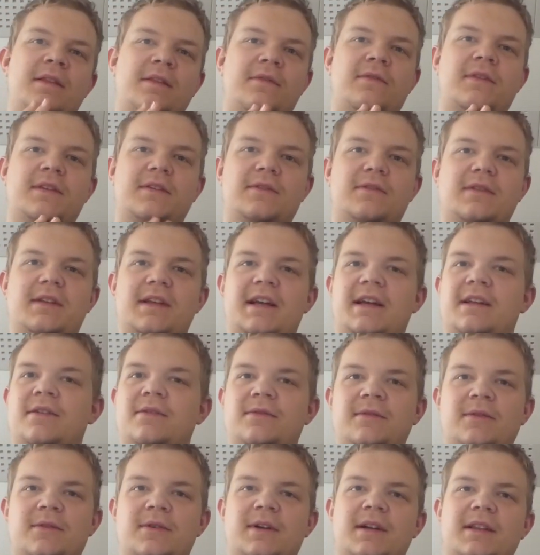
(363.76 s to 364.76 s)
individually. I
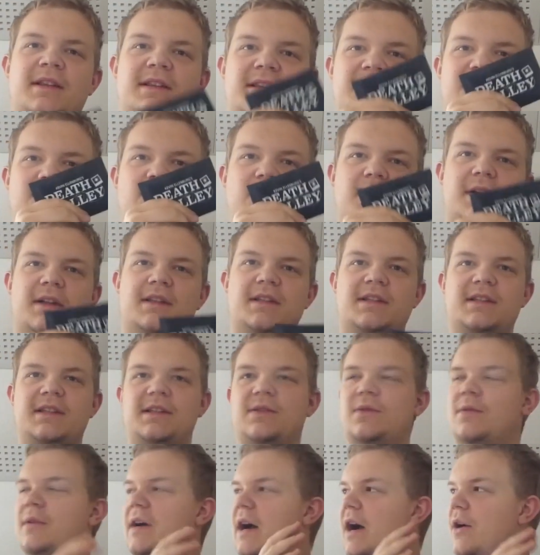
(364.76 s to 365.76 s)
don't look at this one and
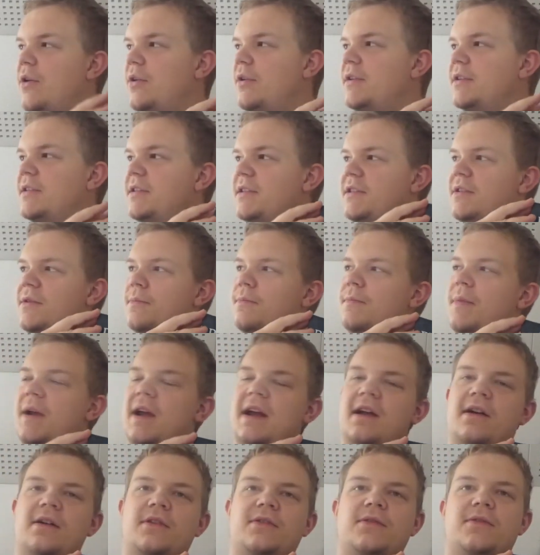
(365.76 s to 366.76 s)
see how does it
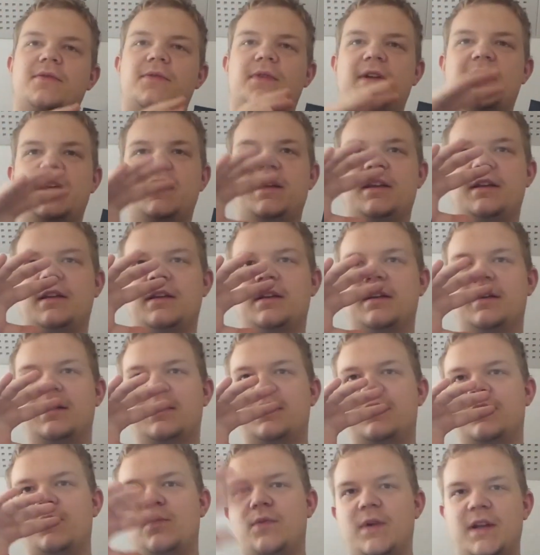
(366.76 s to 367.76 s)
compare to freaking
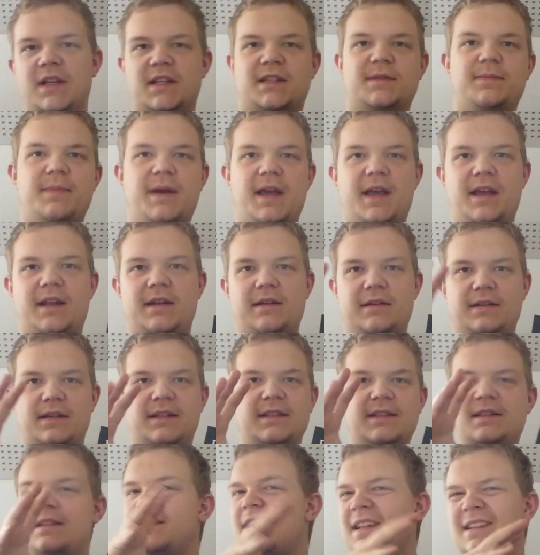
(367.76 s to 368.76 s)
Wingspan.
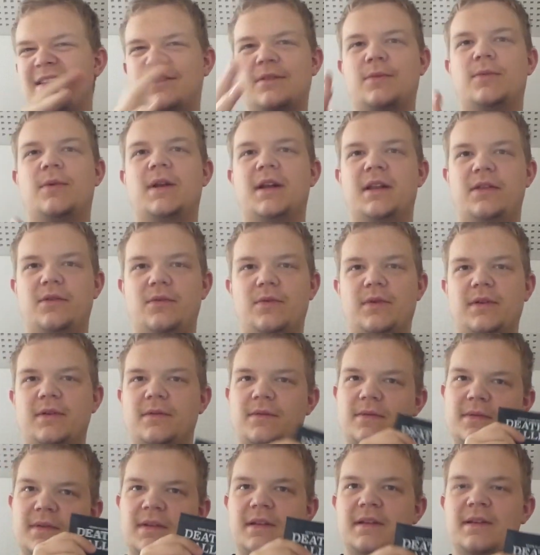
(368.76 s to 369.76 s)
That's not what I do.
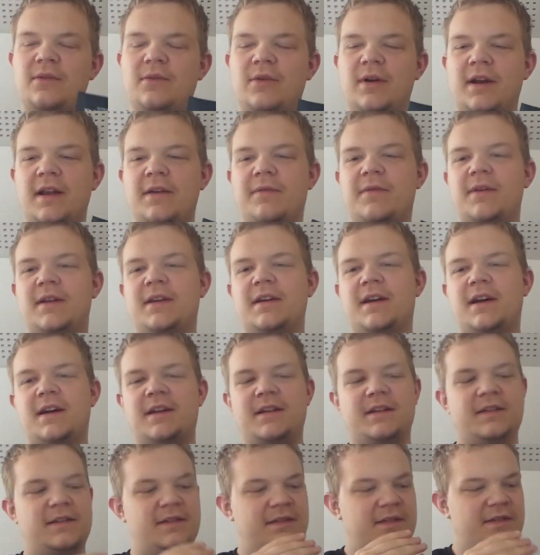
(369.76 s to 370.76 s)
Look at every
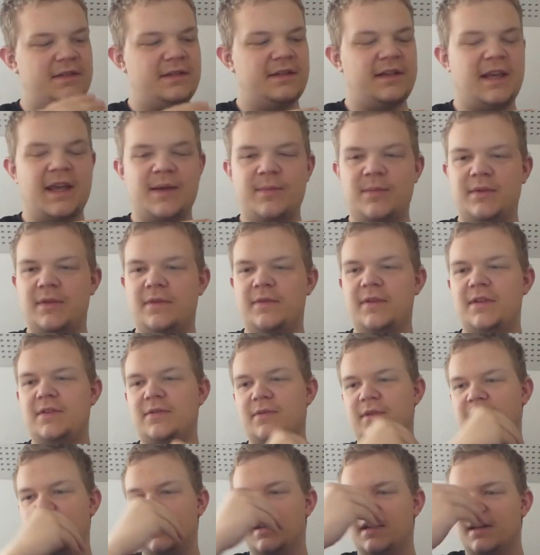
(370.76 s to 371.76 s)
card game
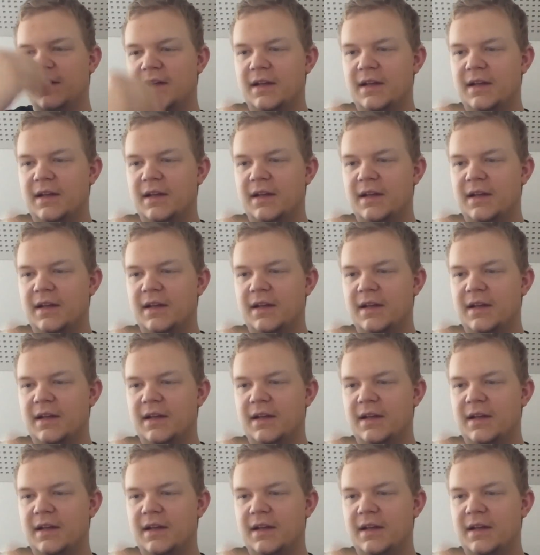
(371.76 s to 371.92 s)
individually.